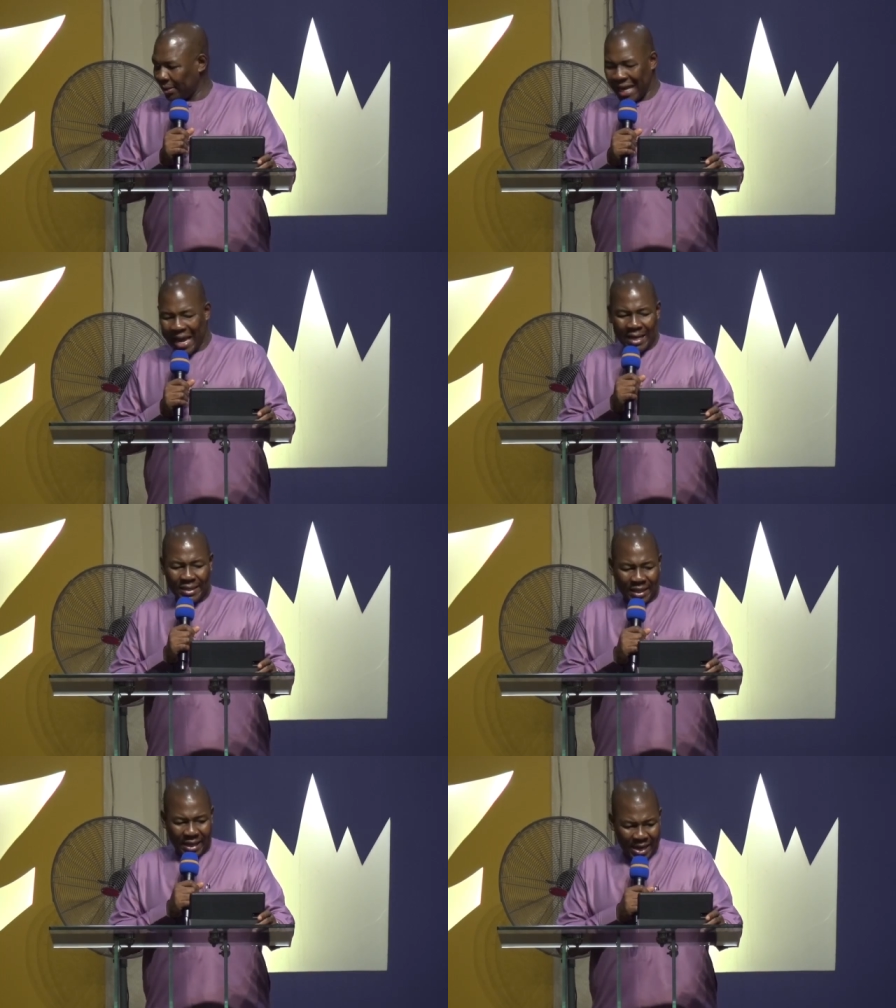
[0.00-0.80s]

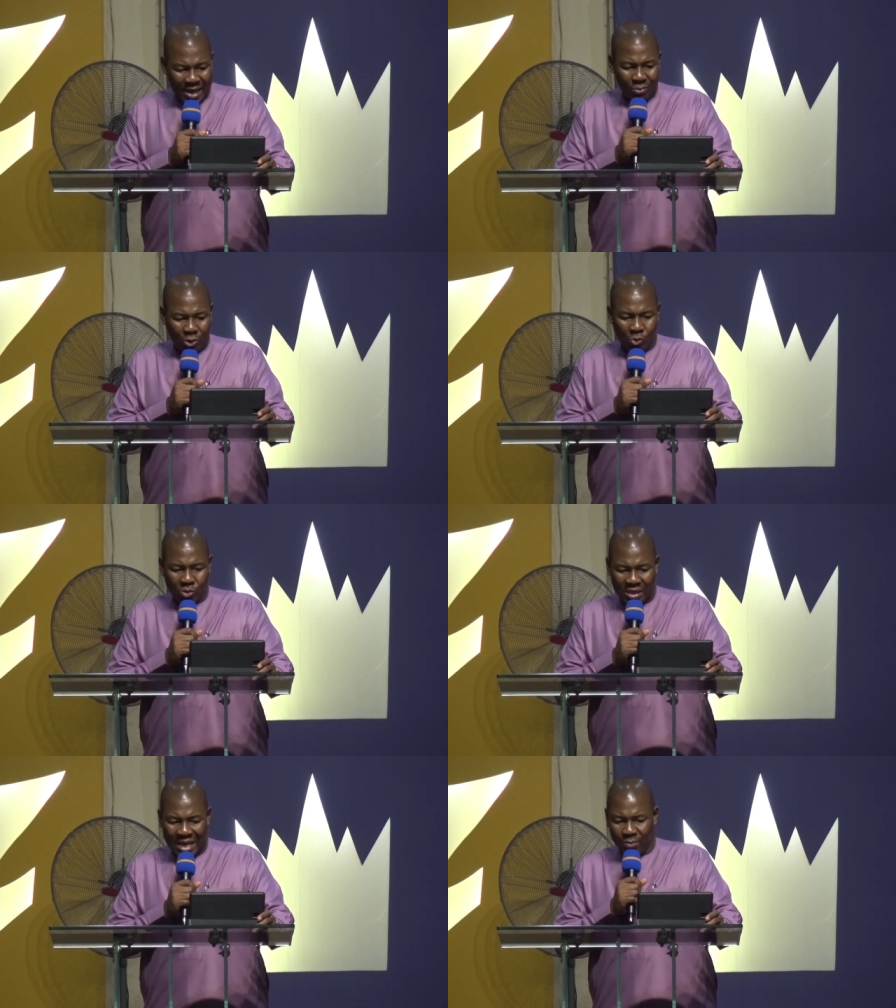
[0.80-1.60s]
and came to
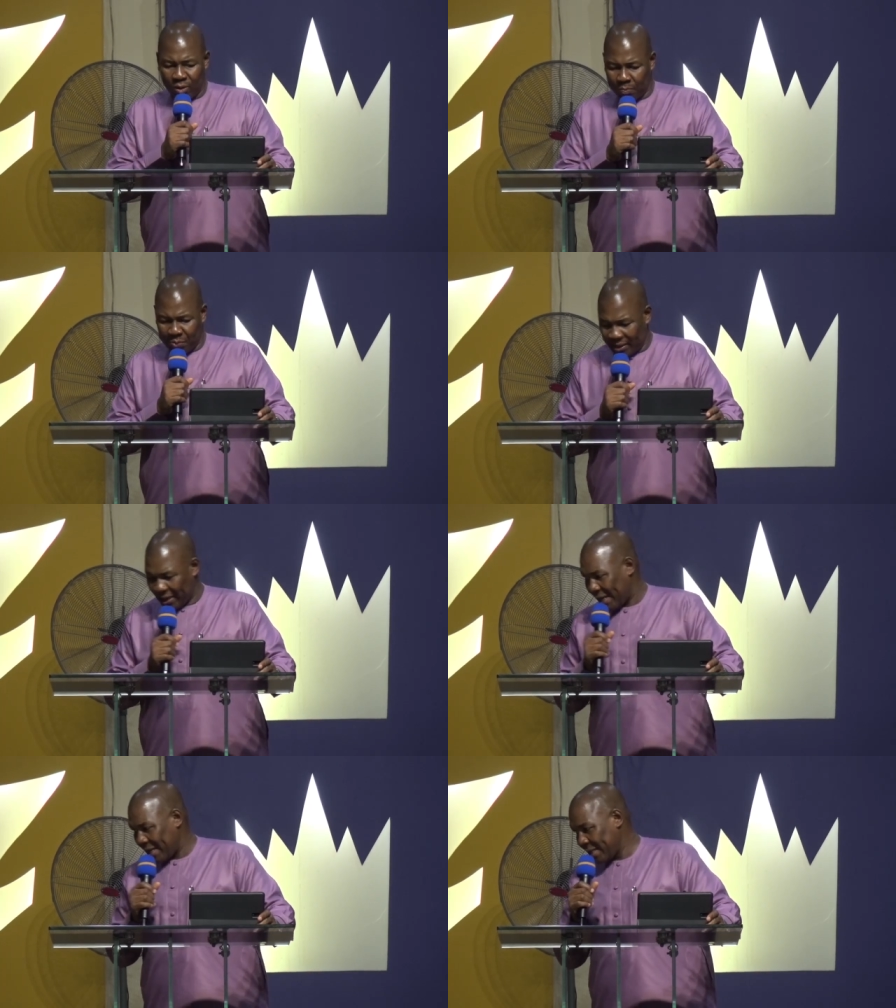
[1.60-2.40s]
Simon
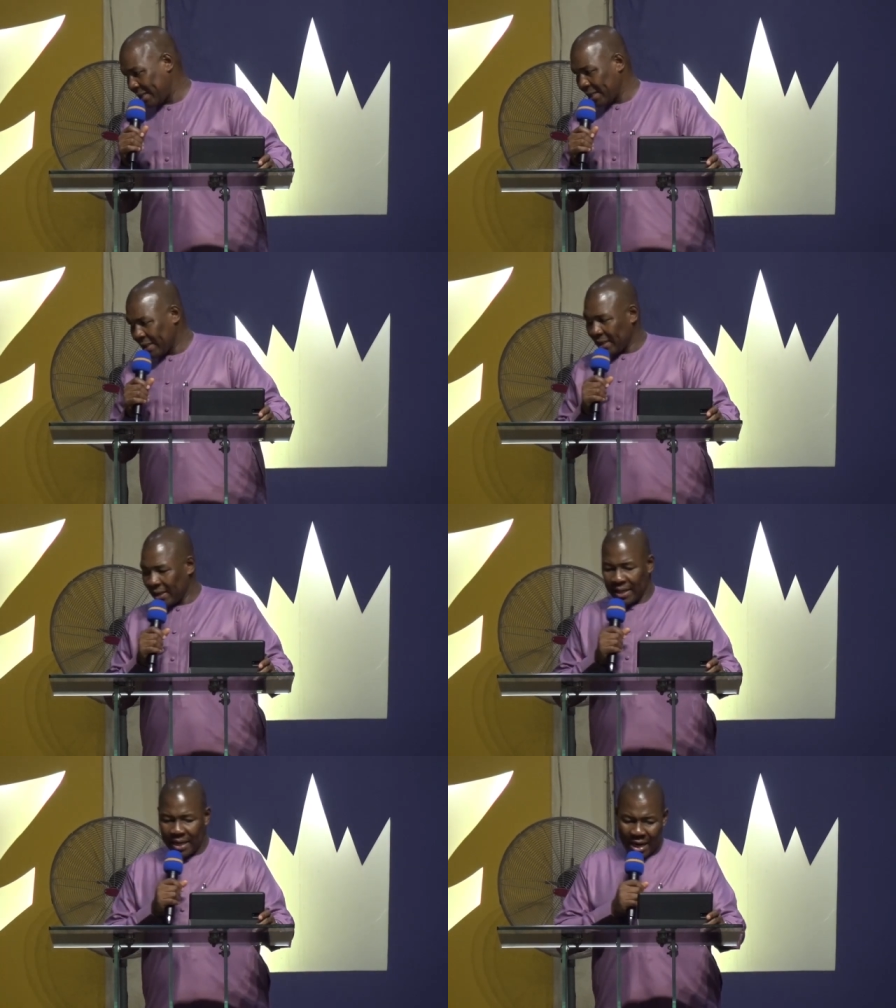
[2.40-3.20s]
Peter
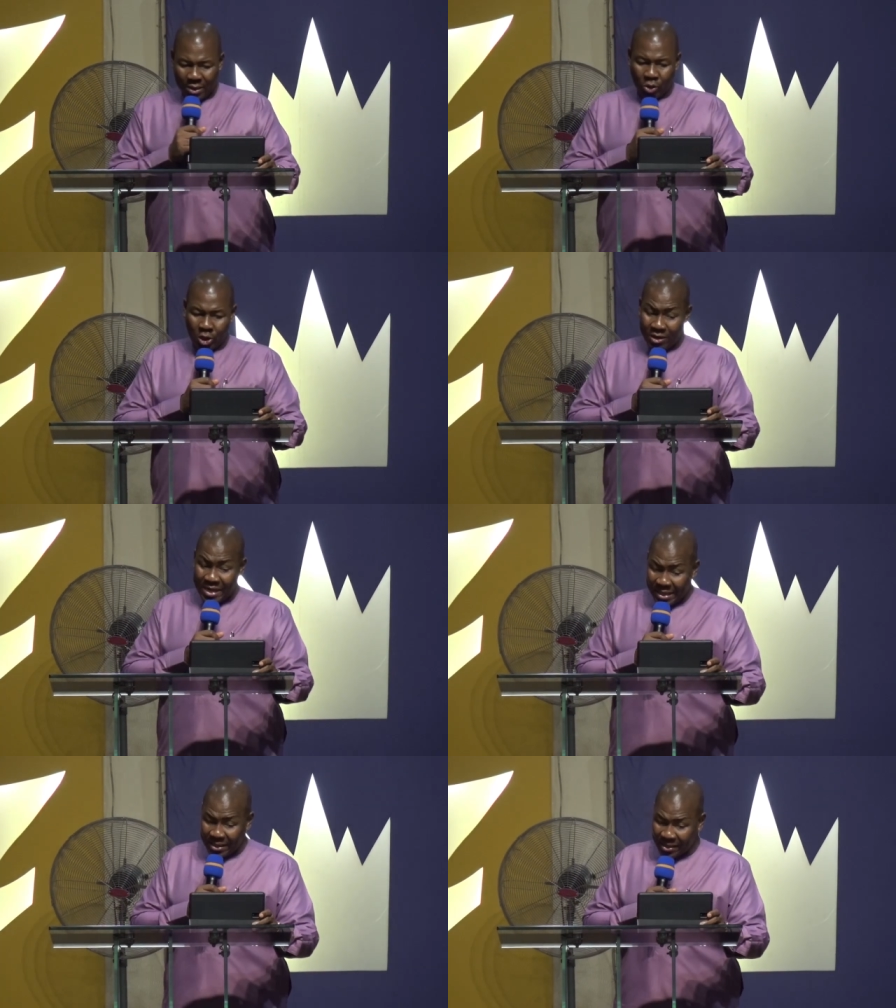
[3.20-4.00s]
and to the
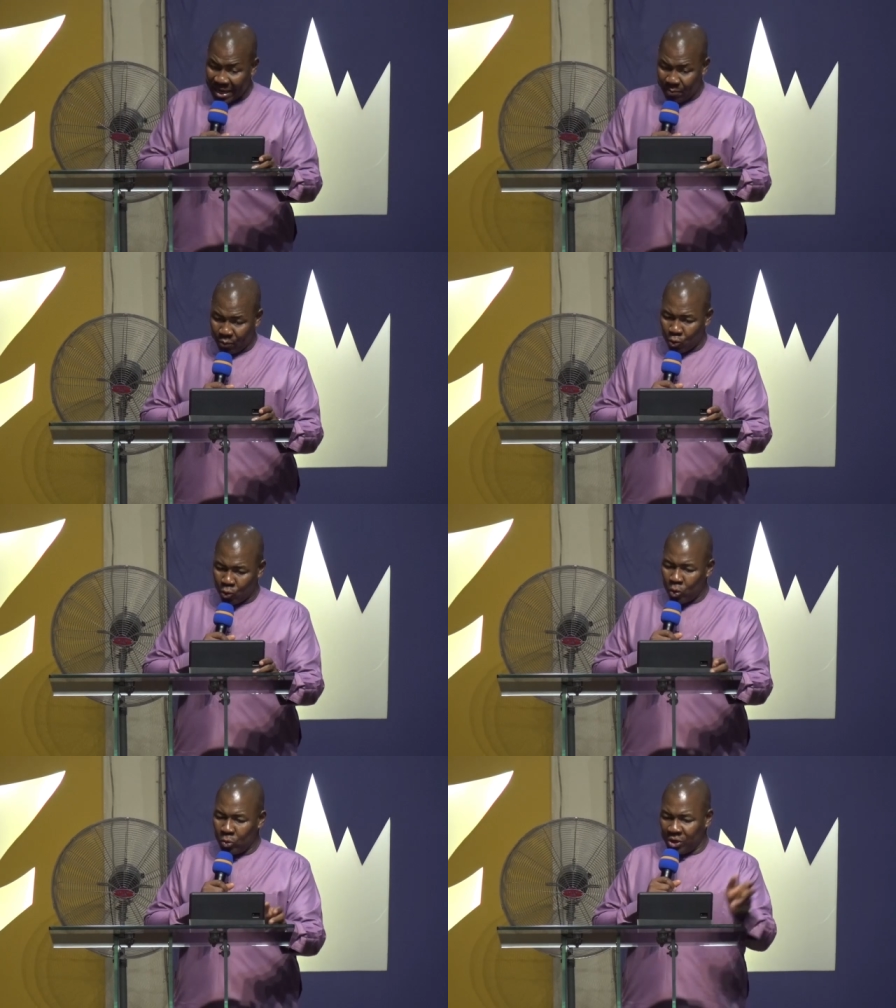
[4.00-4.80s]
other disciple
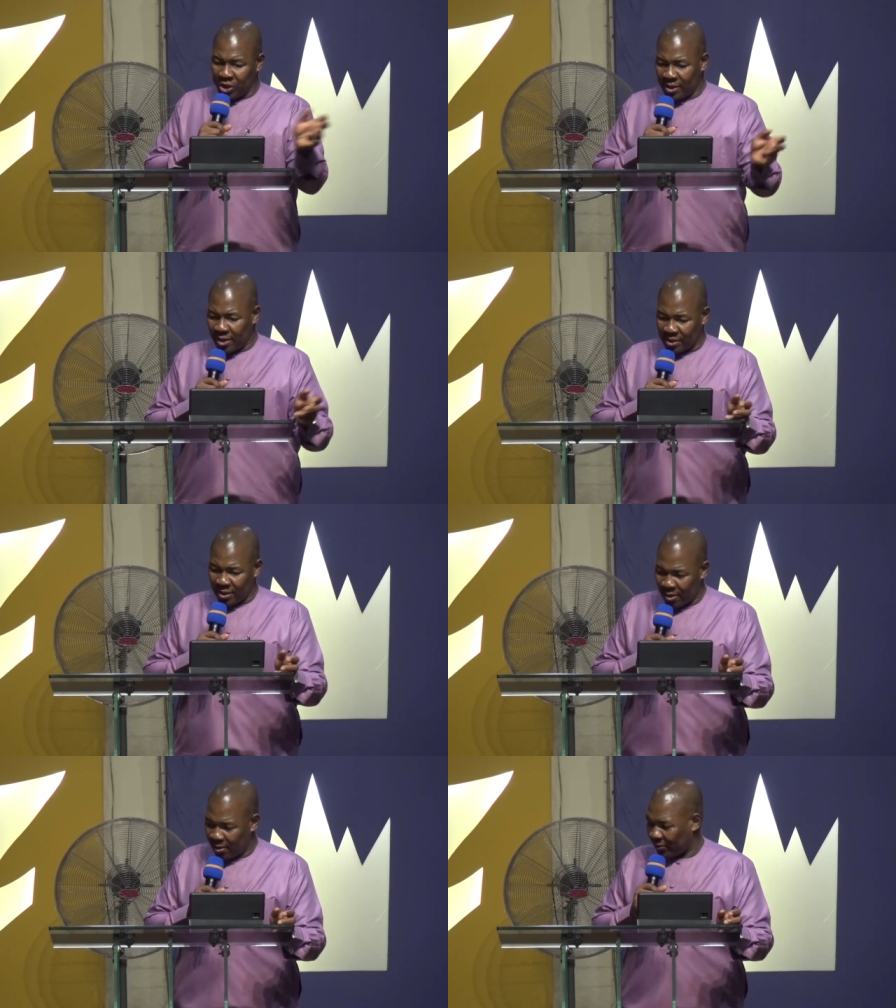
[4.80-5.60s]
whom Jesus
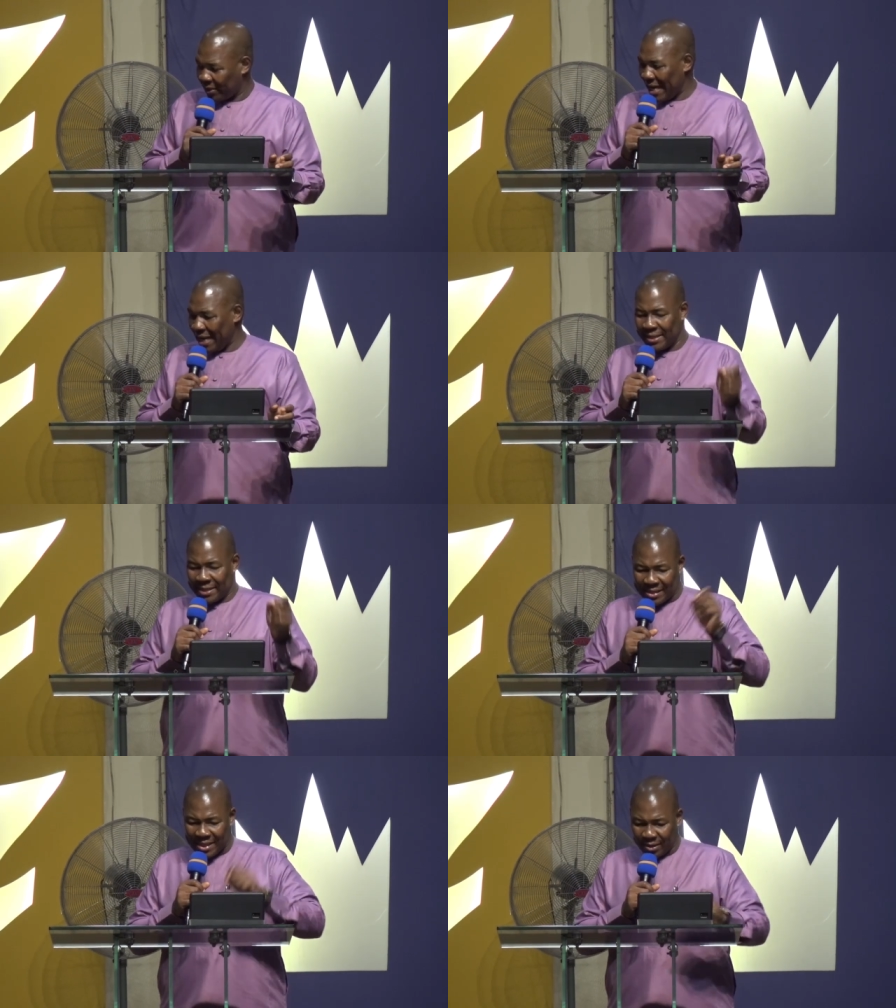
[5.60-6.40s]
loved, and
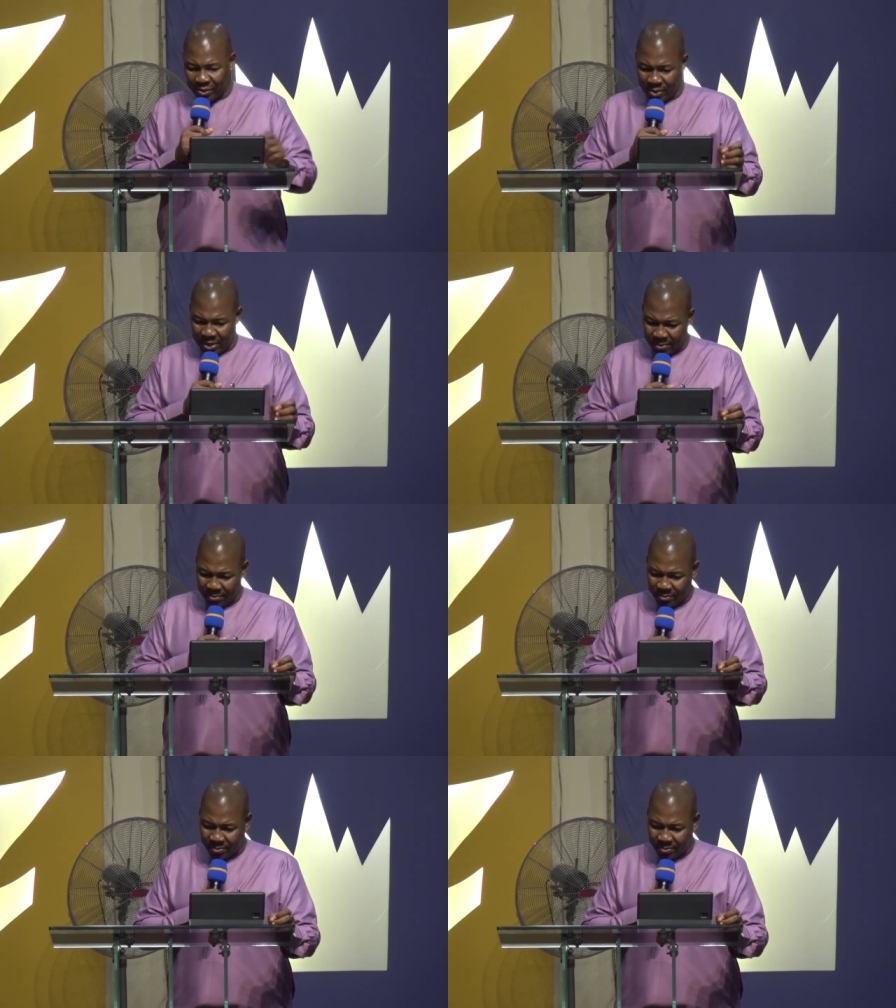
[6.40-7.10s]
said to them,